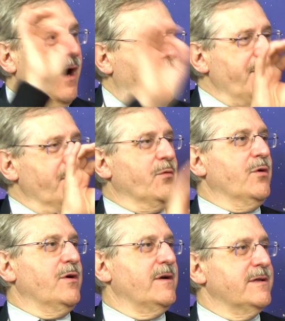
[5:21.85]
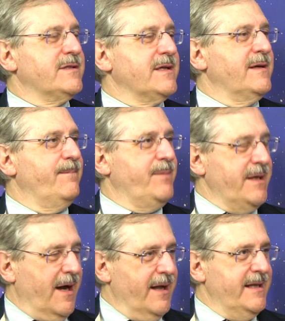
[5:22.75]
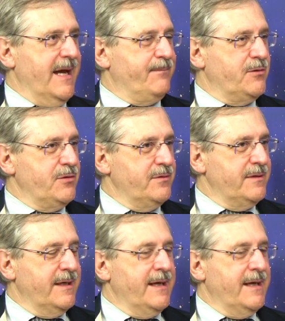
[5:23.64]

other worlds beyond Neptune.